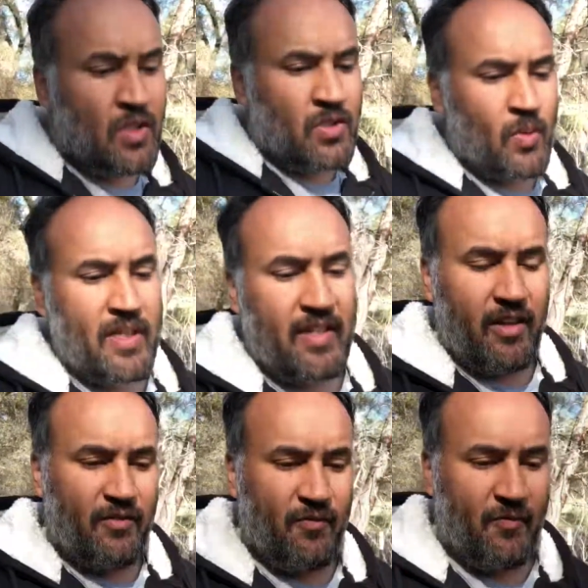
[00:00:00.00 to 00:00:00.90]
so one of
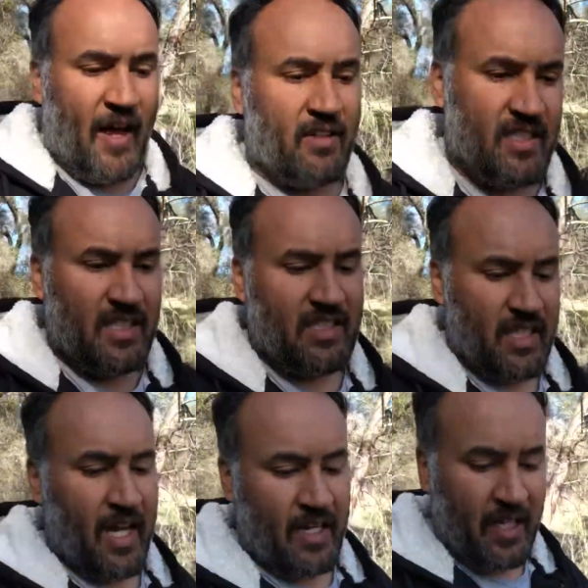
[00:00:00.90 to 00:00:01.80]
the fallacies
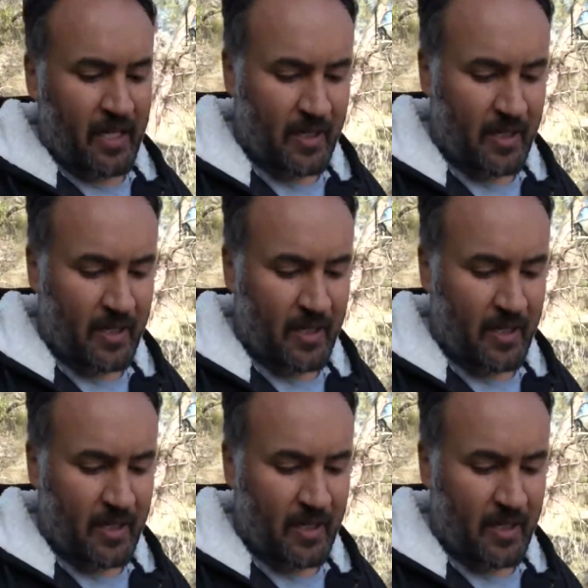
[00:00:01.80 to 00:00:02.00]
that